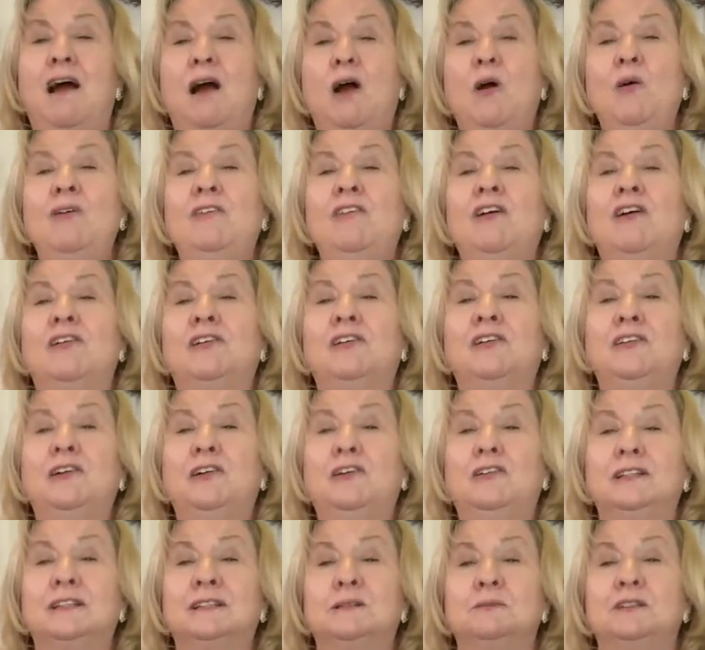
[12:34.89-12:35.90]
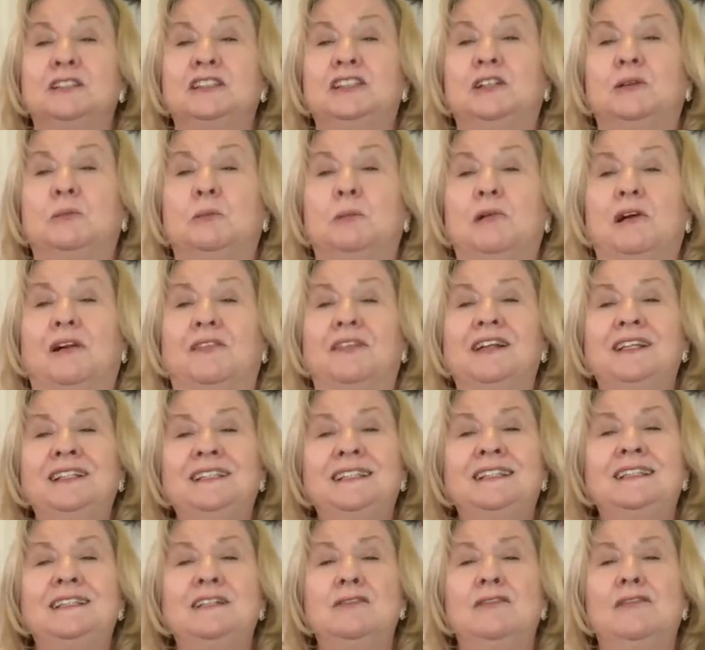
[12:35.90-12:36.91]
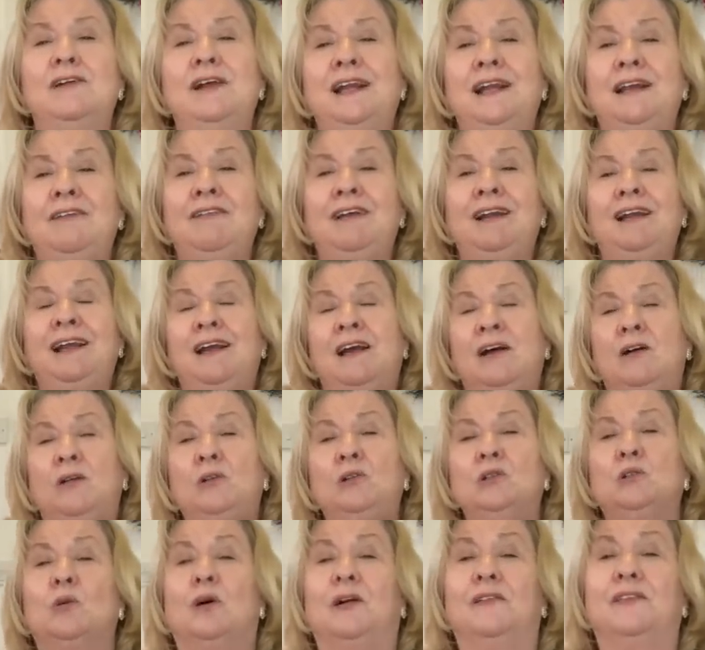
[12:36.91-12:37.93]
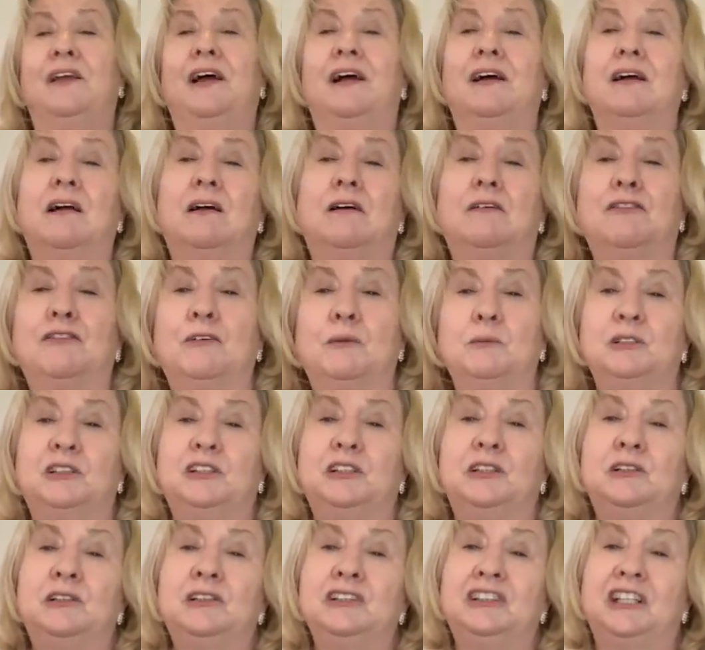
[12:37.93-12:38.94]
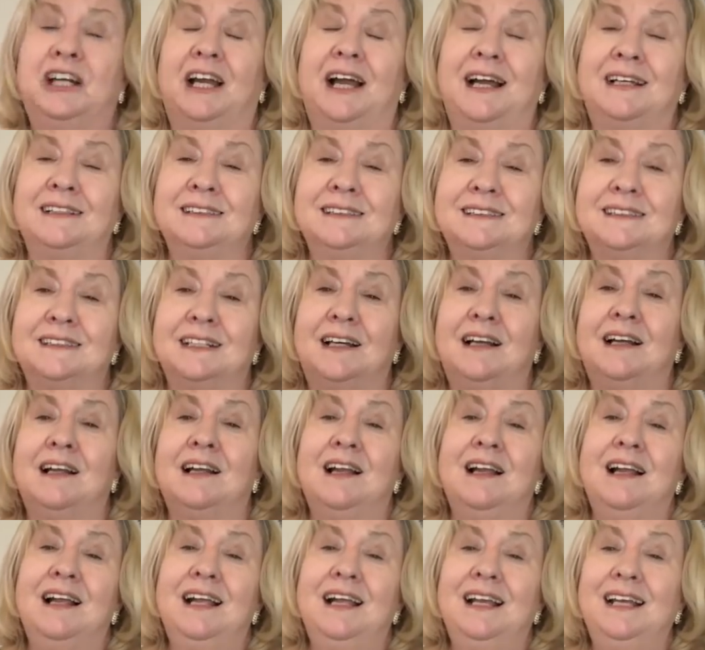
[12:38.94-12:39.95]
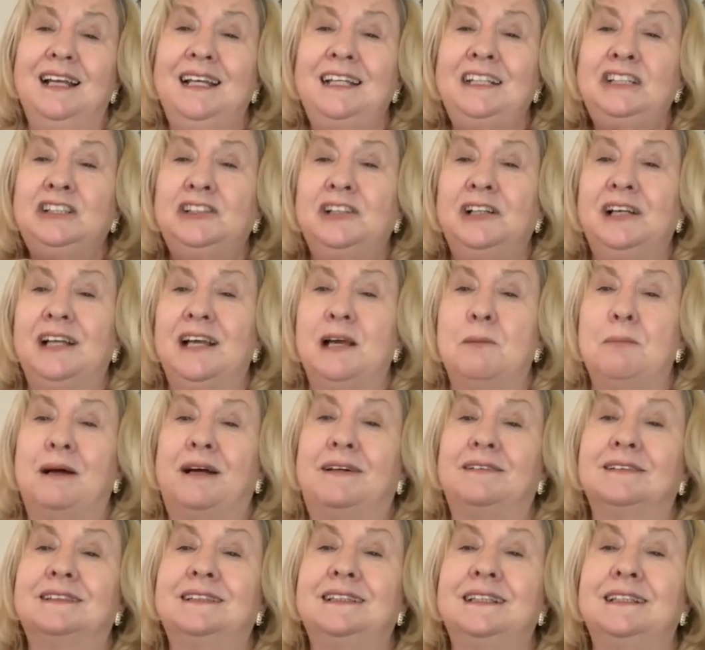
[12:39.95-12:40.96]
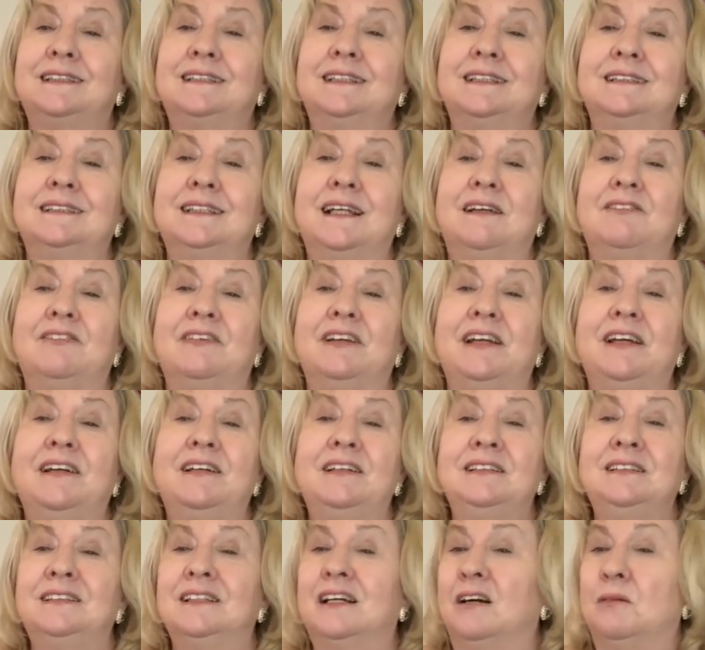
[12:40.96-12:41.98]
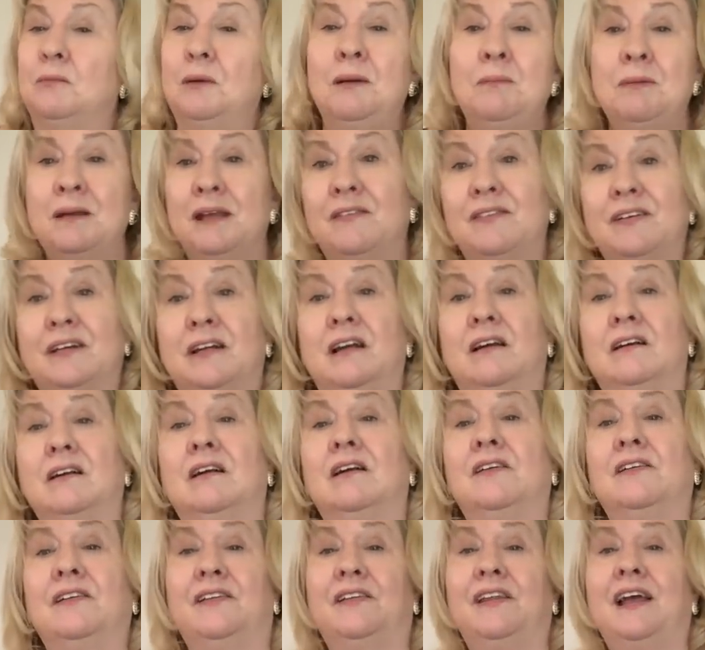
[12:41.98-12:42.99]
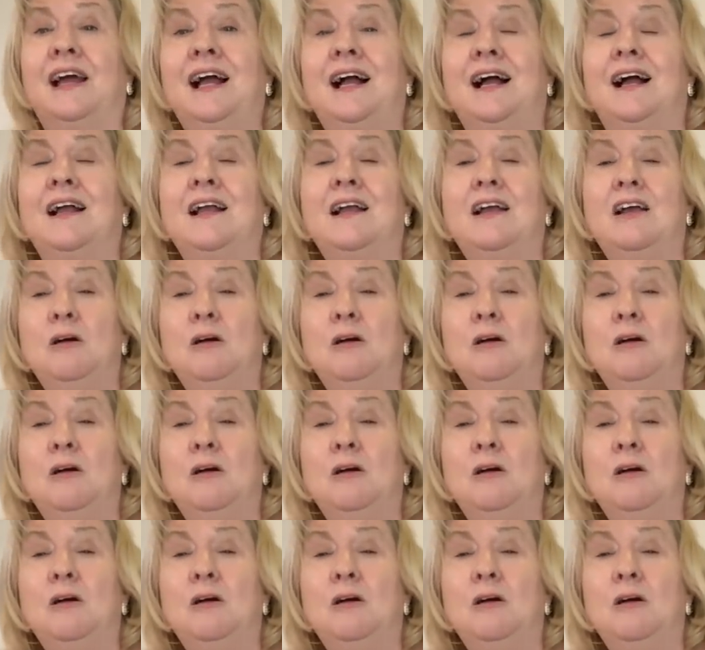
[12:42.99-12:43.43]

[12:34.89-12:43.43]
Oh, I've got another Christmas jumper on. This is a really, really old one that I got from George at Asda, literally about six or seven years ago, maybe even longer than that.